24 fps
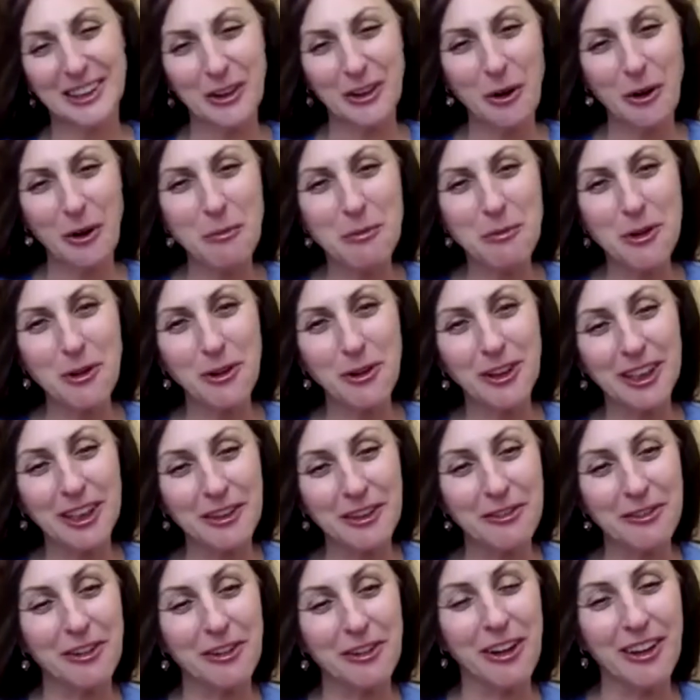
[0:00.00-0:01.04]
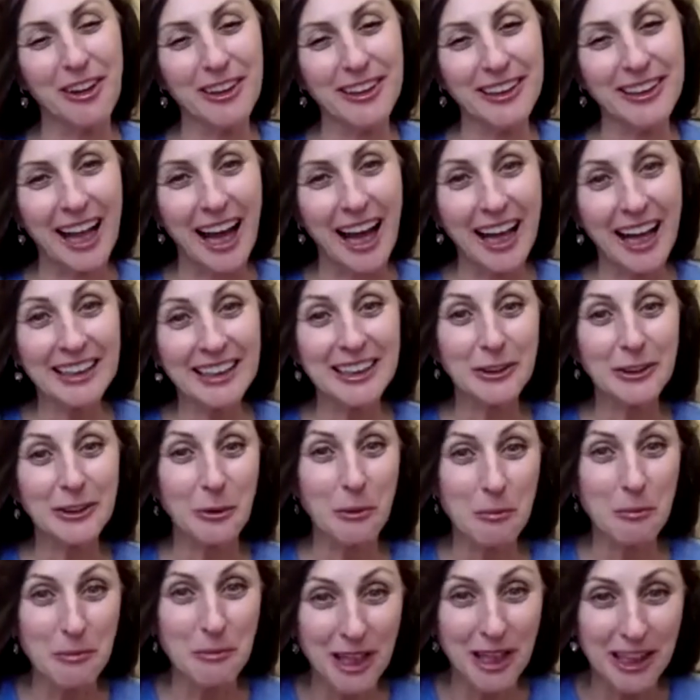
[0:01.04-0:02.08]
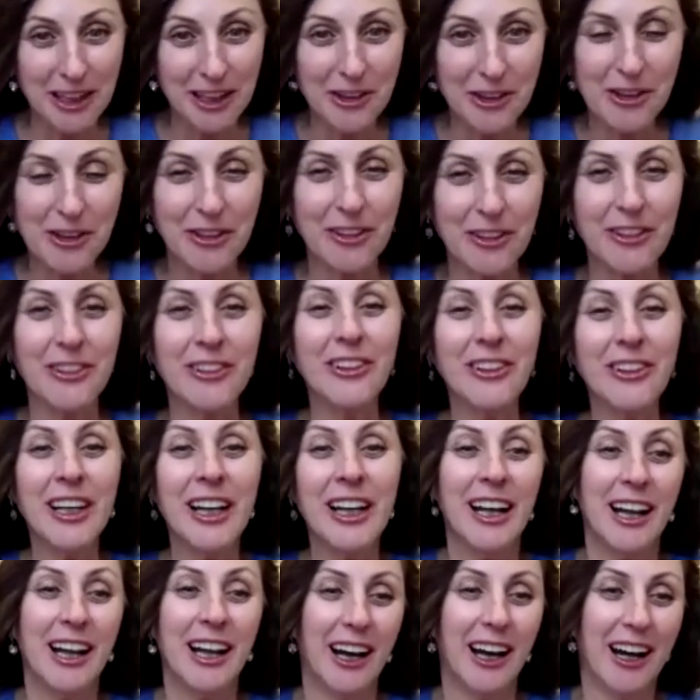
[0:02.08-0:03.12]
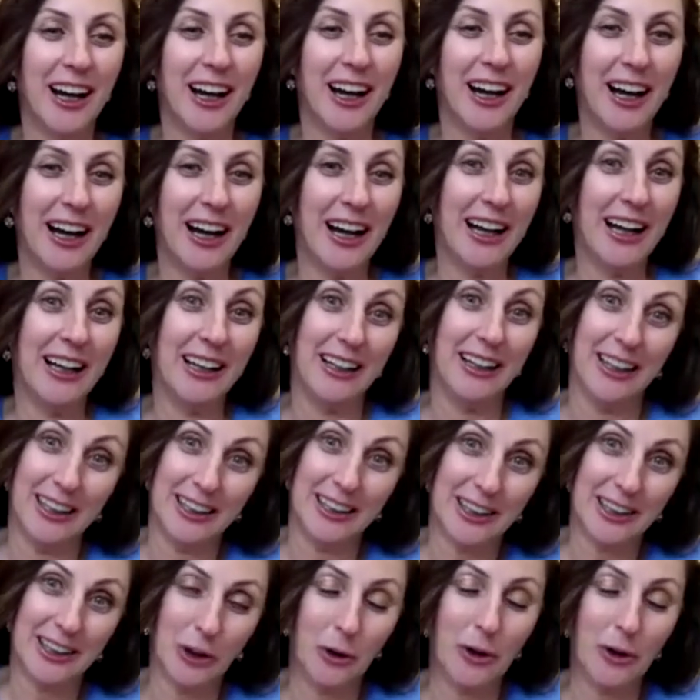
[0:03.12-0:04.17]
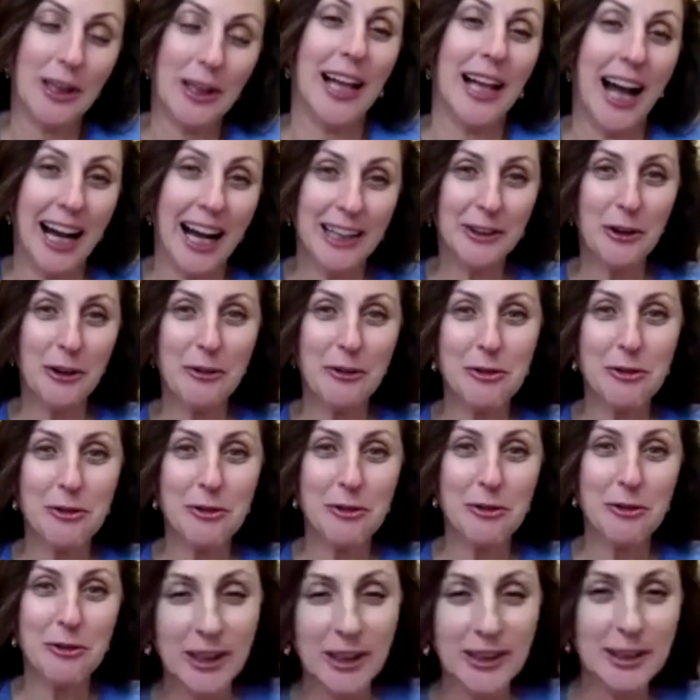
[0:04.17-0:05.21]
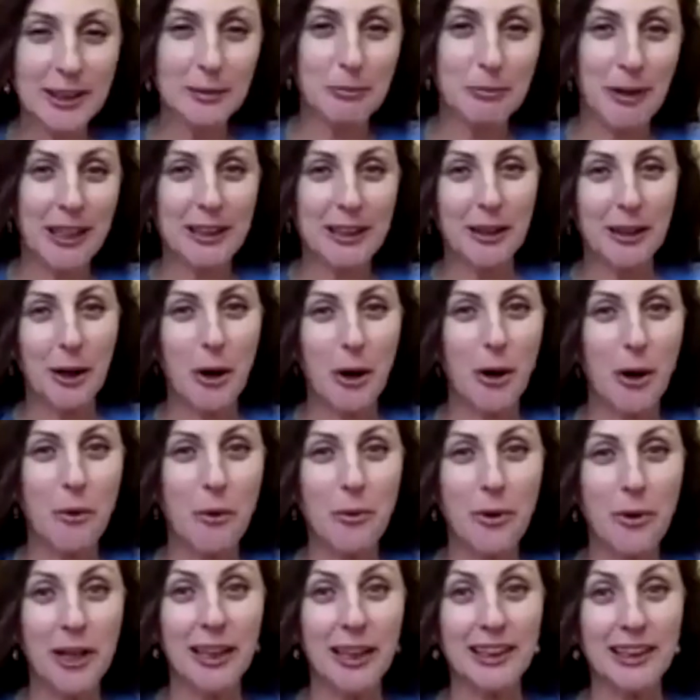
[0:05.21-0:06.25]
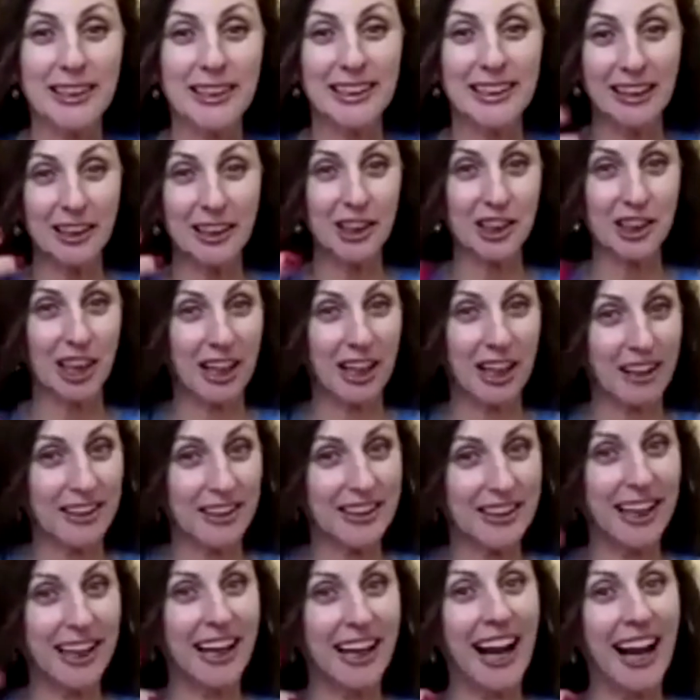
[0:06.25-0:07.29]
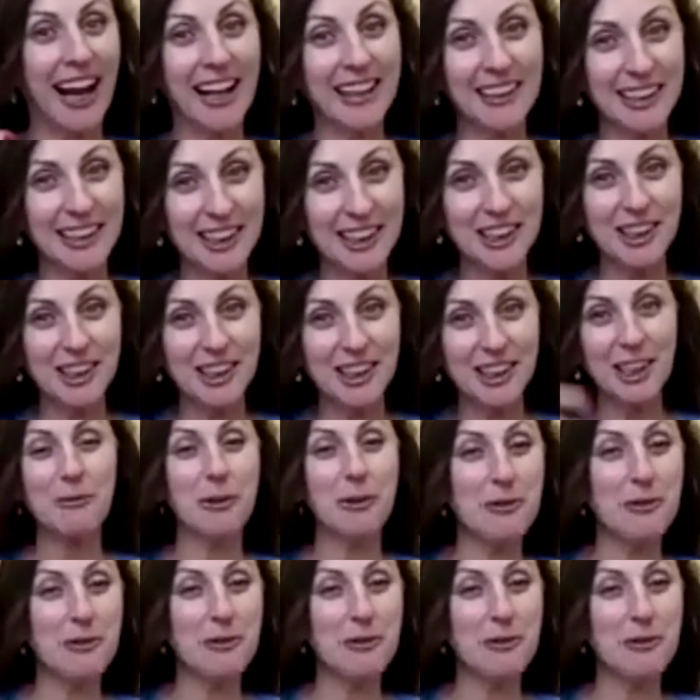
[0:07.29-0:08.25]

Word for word: so beautiful. Nice to meet you. Uh, it's online, of course, but uh, we still share the energy. We